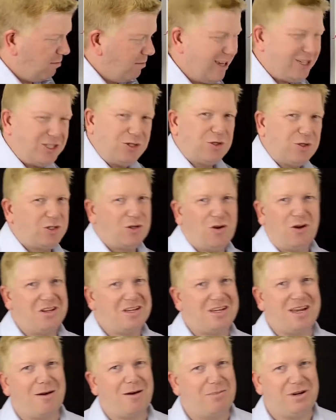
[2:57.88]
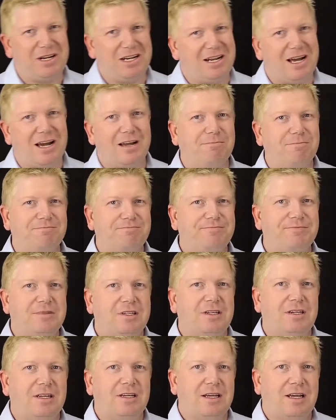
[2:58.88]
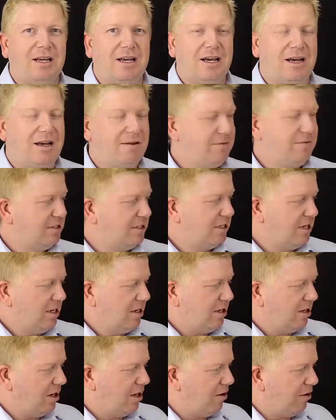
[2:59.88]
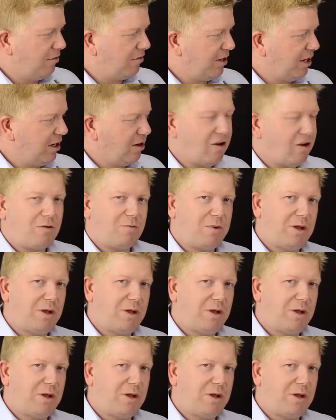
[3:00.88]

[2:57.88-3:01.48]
Make sure it's not your company name. I've seen a lot